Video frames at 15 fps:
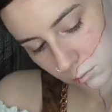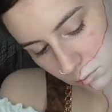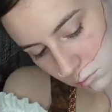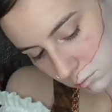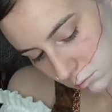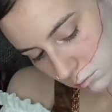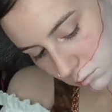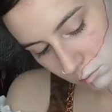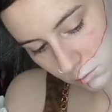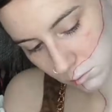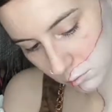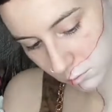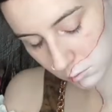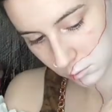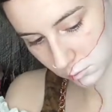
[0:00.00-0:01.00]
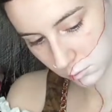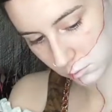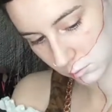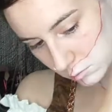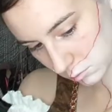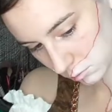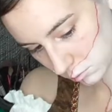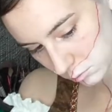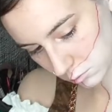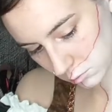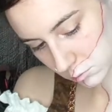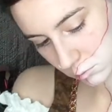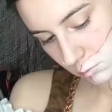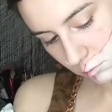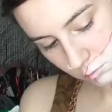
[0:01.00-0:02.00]
So here I'm just
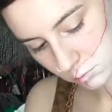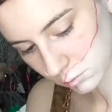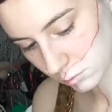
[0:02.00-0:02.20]
continuing it,